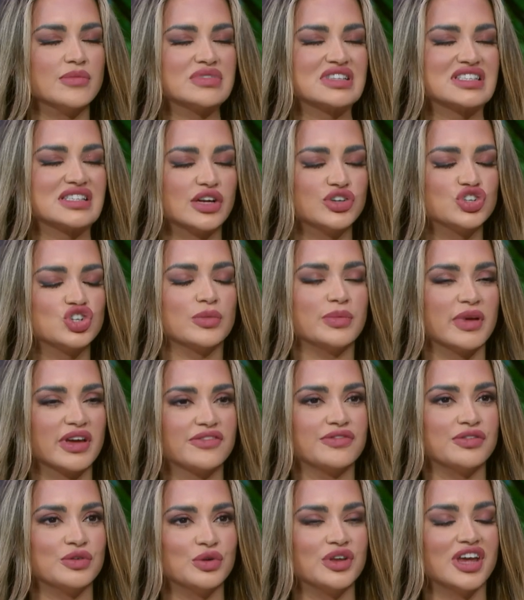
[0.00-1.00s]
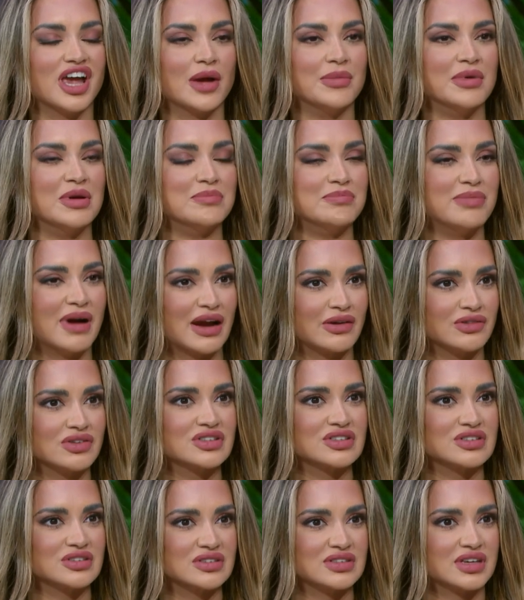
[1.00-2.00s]
such a big foodie, I'm
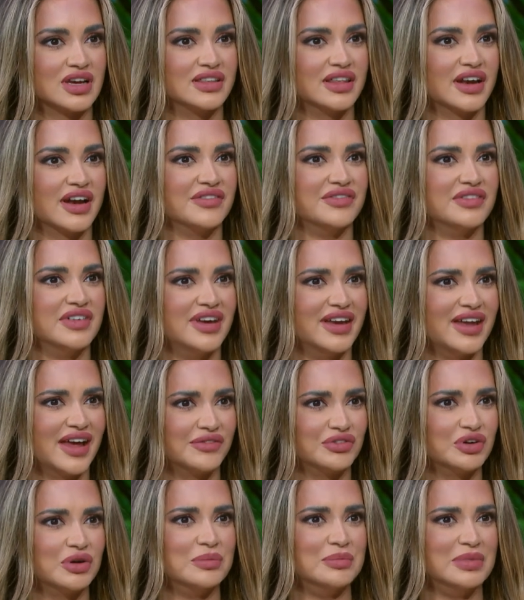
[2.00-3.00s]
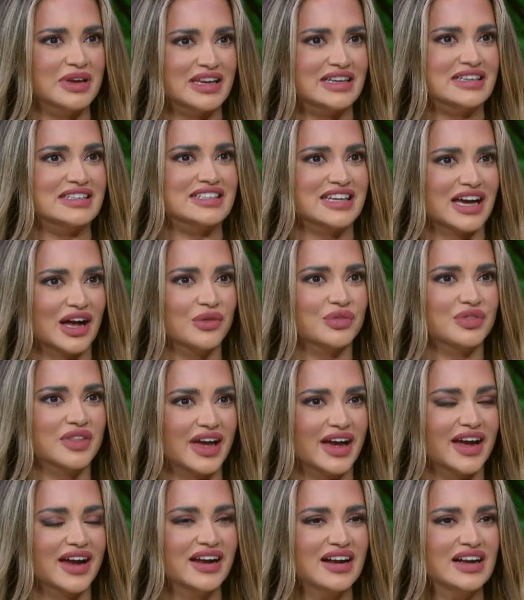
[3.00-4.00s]
embarrassed to say that I've never been down
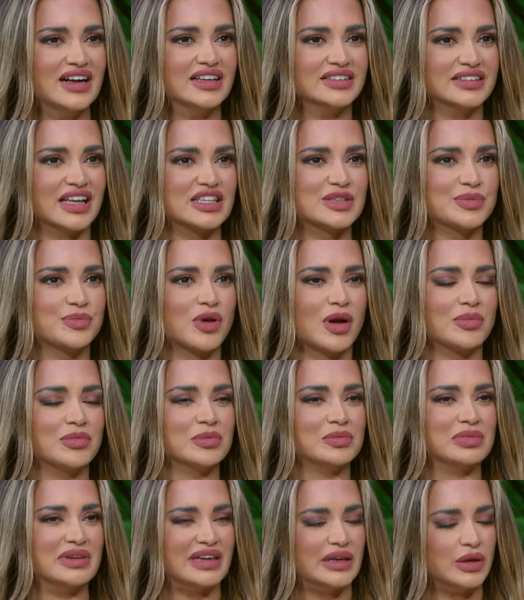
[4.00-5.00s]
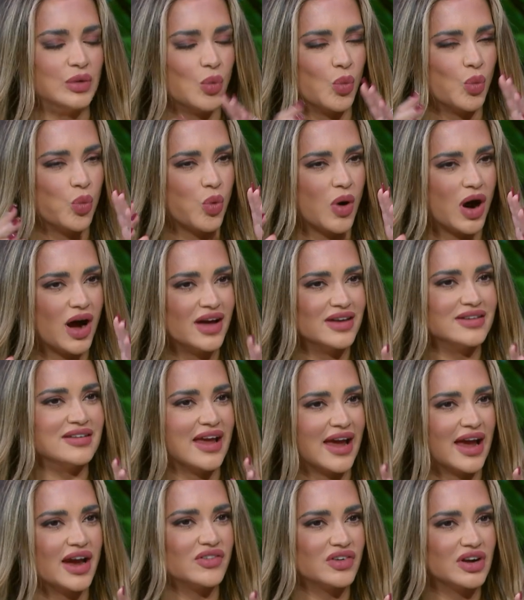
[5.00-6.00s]
there. That's probably one
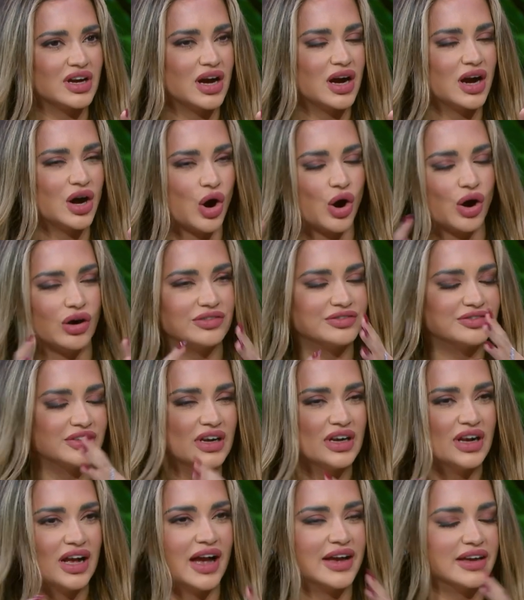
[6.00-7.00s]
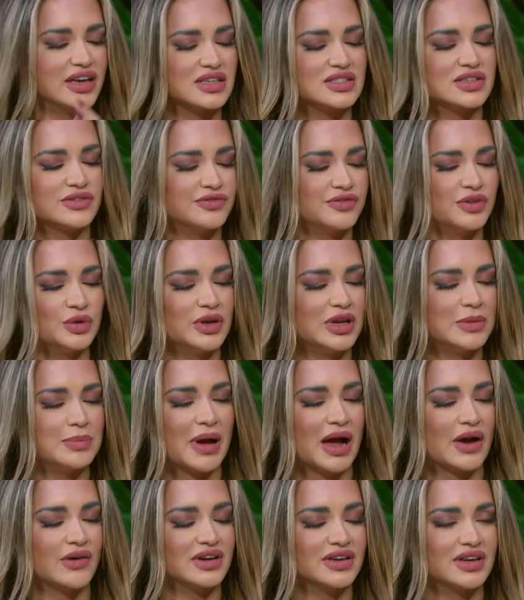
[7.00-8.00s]
area of, I guess, a foodie
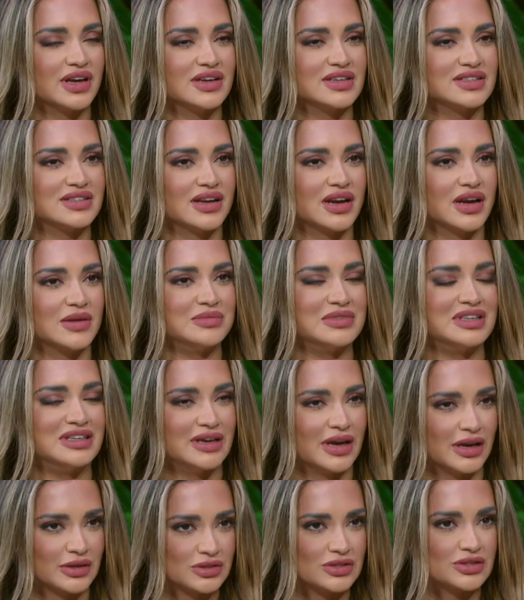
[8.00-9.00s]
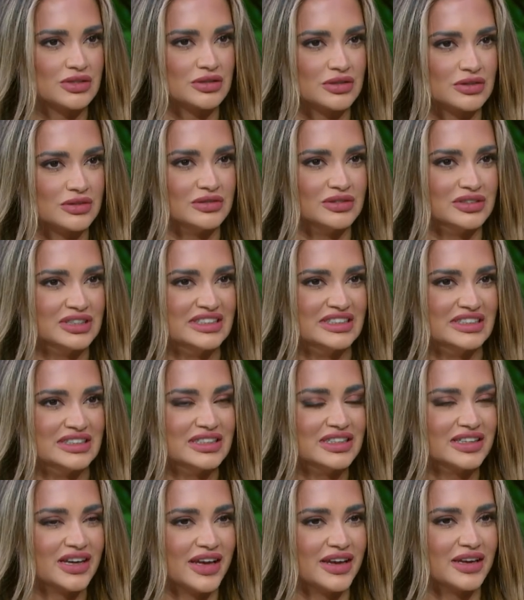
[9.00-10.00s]
paradise that I'm yet to
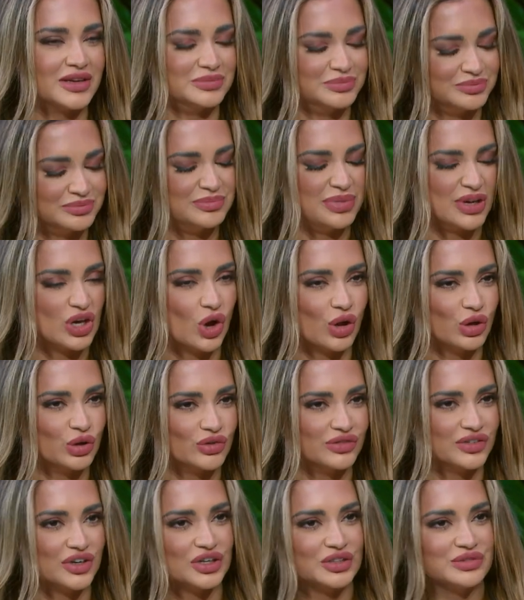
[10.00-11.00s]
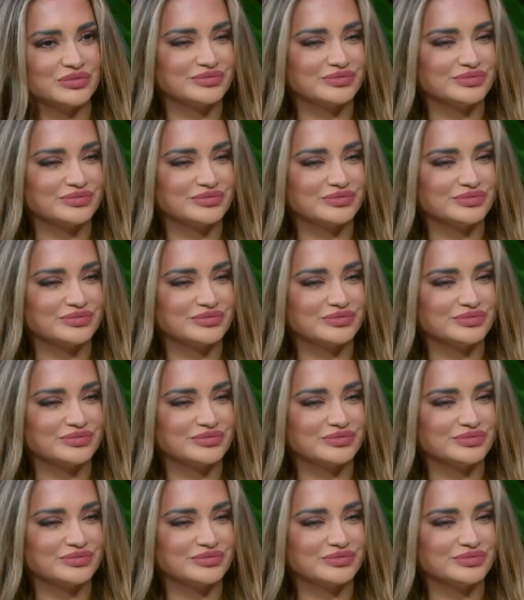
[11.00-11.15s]
kind of be all over.